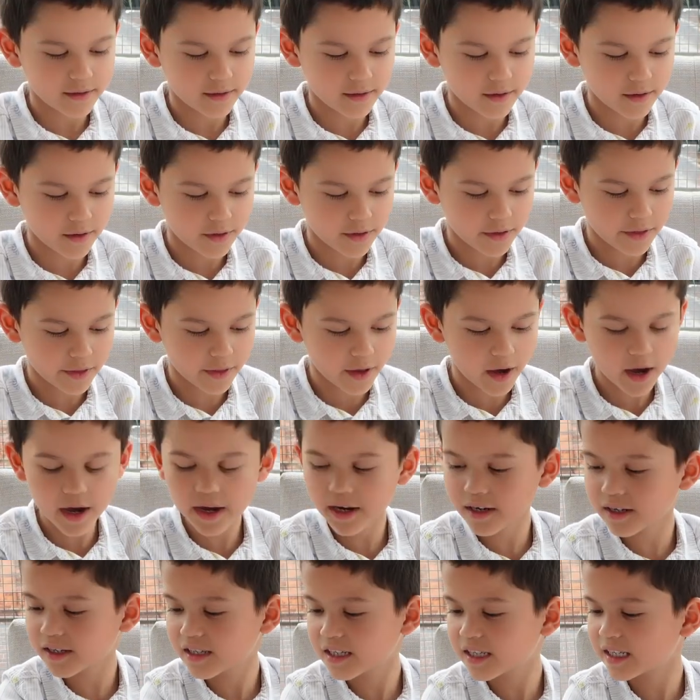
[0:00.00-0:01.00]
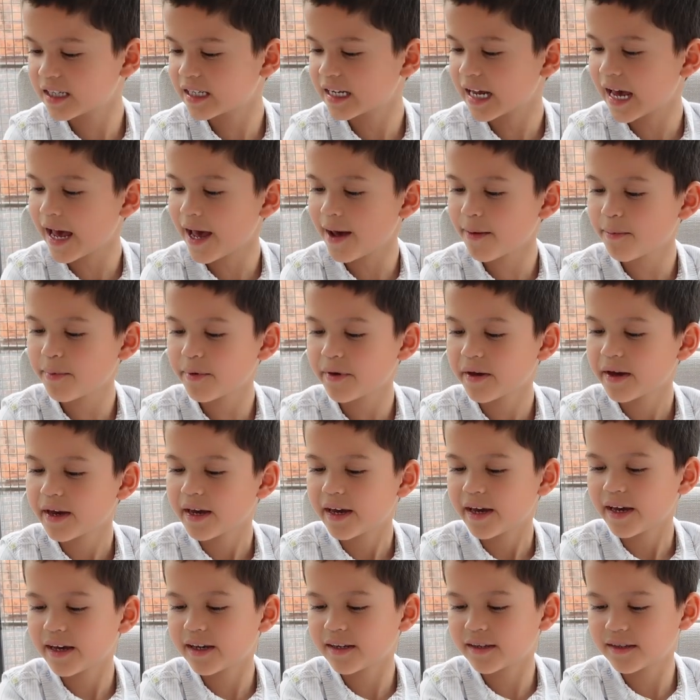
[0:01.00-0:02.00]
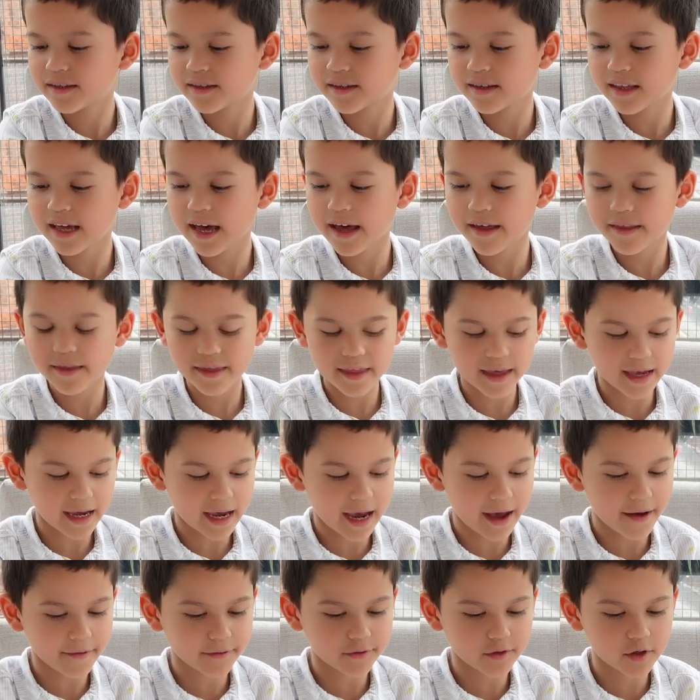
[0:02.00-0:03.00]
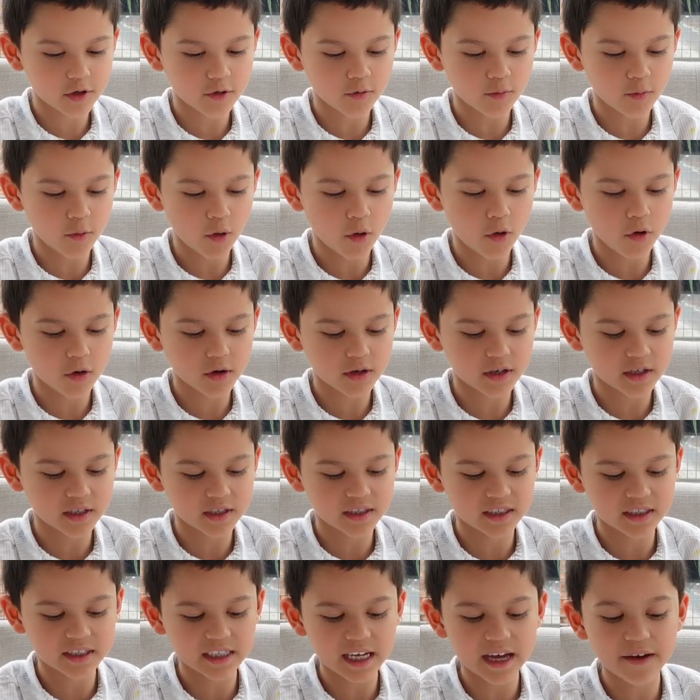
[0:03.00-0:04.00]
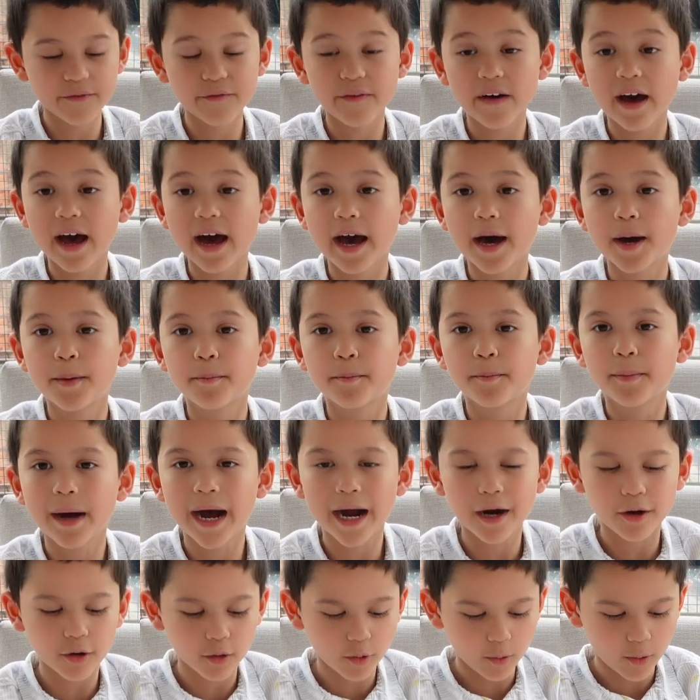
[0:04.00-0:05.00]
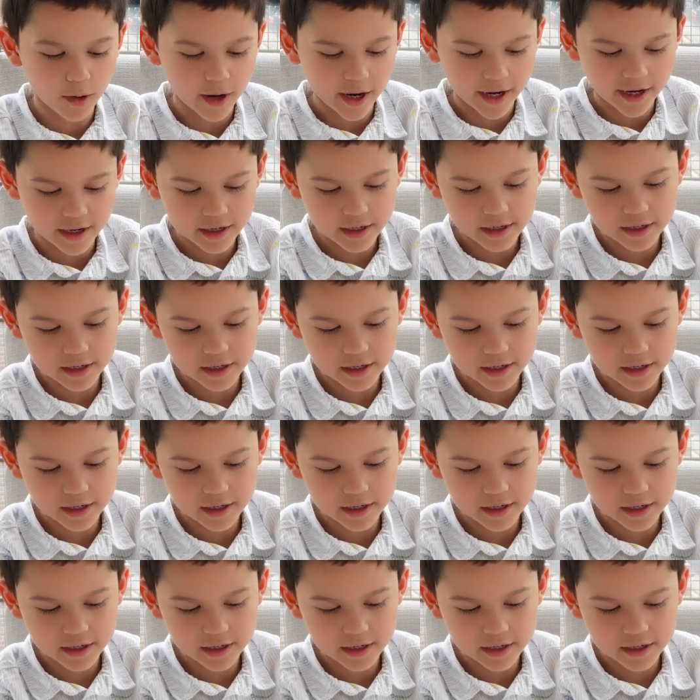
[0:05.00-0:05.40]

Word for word: The third step is that they have to walk to Safa and Marwa.